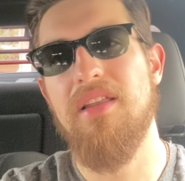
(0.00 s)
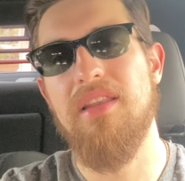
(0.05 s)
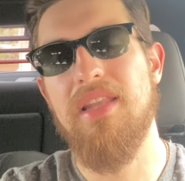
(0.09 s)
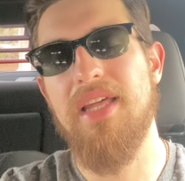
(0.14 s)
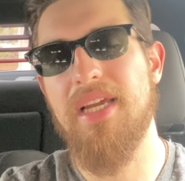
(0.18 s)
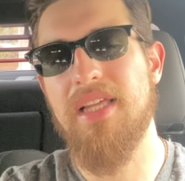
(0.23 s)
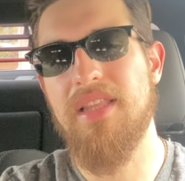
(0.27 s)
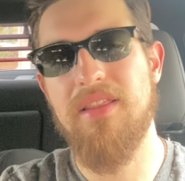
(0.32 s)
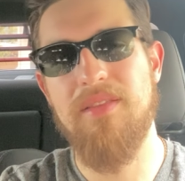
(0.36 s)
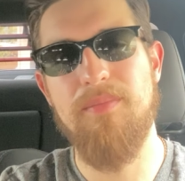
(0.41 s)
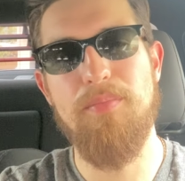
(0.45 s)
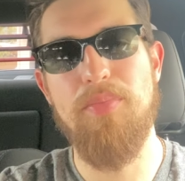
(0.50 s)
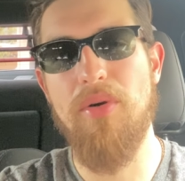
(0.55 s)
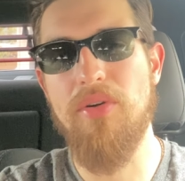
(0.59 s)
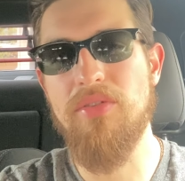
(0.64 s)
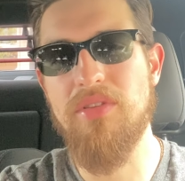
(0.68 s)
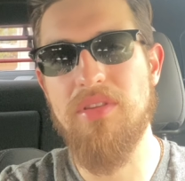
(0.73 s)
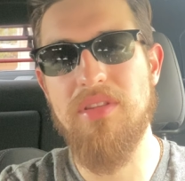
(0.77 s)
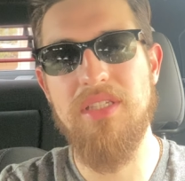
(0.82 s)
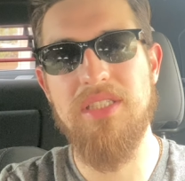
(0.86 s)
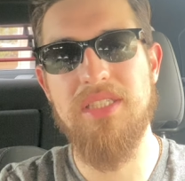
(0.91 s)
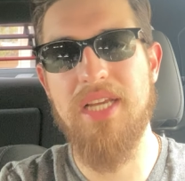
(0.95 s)
like
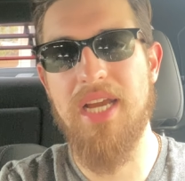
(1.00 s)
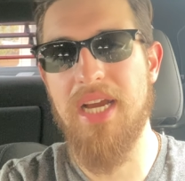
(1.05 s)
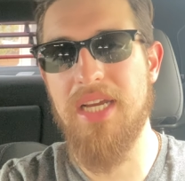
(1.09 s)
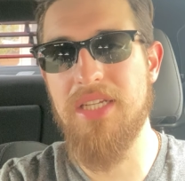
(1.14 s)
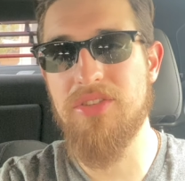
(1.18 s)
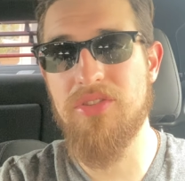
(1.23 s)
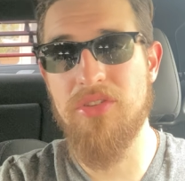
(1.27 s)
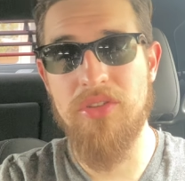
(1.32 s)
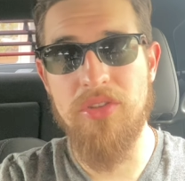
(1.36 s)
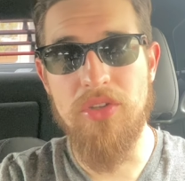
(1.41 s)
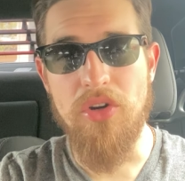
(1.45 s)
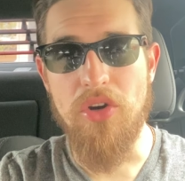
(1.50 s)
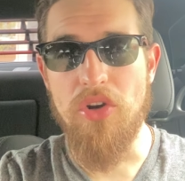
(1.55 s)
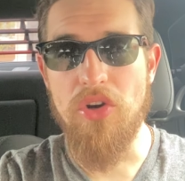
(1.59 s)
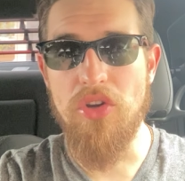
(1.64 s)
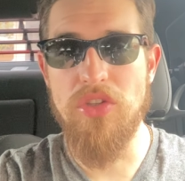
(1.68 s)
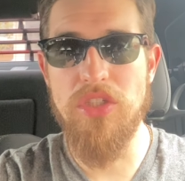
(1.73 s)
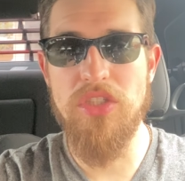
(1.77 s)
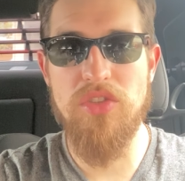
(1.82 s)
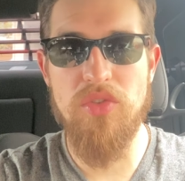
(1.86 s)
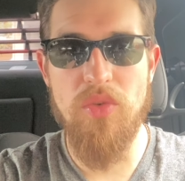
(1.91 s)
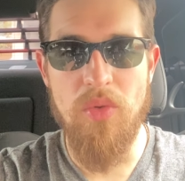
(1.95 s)
both of these guys are in their
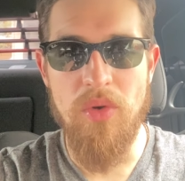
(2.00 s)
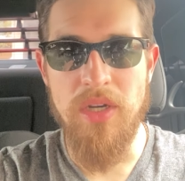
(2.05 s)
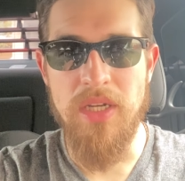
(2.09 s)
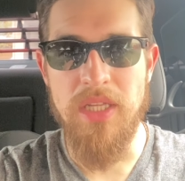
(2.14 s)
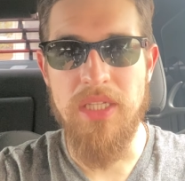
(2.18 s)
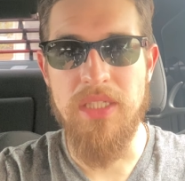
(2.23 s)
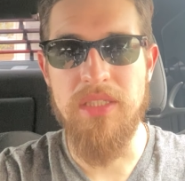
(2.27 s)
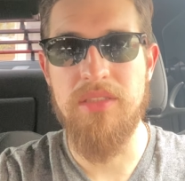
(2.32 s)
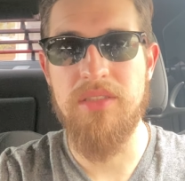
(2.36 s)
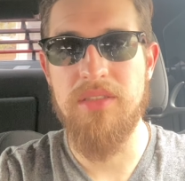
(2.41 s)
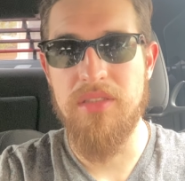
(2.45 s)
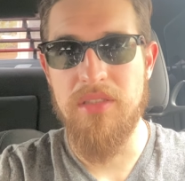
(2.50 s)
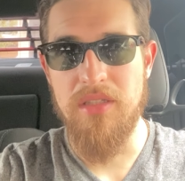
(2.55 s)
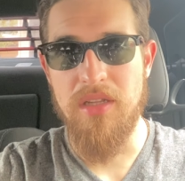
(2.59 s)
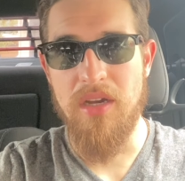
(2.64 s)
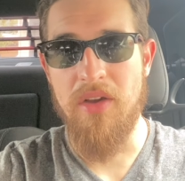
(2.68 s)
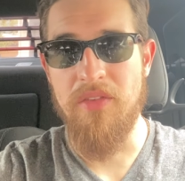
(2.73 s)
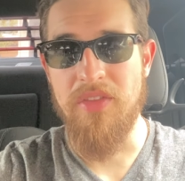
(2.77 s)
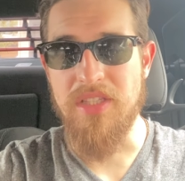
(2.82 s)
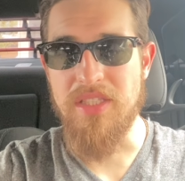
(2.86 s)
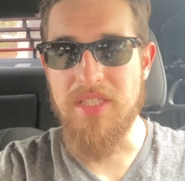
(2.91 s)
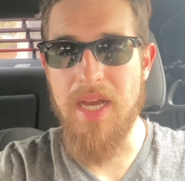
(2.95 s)
early 20s
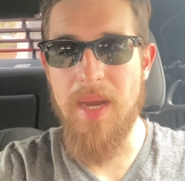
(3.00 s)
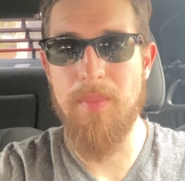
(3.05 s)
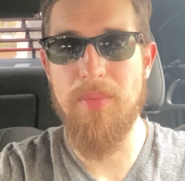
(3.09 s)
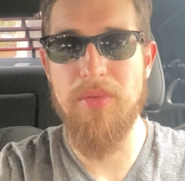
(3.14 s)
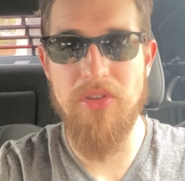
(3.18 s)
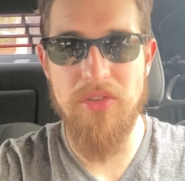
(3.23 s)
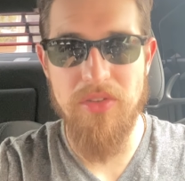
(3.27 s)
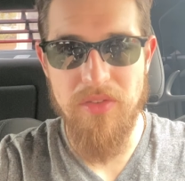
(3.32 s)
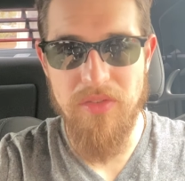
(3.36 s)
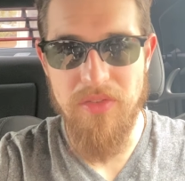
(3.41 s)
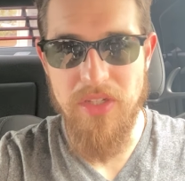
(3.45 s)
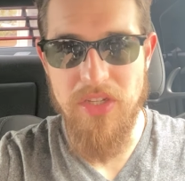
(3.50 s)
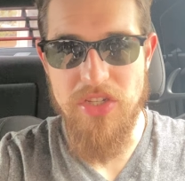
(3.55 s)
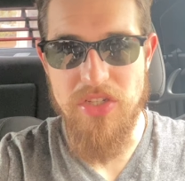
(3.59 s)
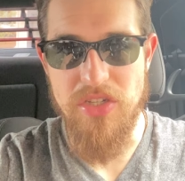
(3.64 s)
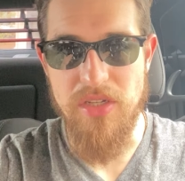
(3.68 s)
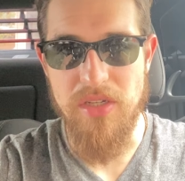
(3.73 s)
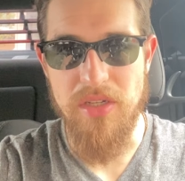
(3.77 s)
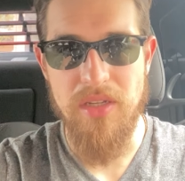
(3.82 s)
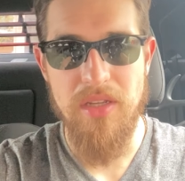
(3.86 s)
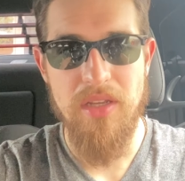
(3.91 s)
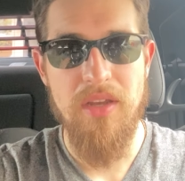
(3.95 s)
on the top of their
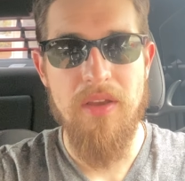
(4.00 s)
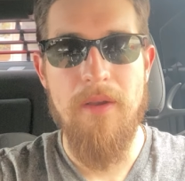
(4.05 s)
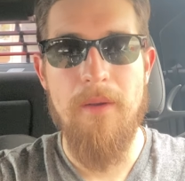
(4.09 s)
division.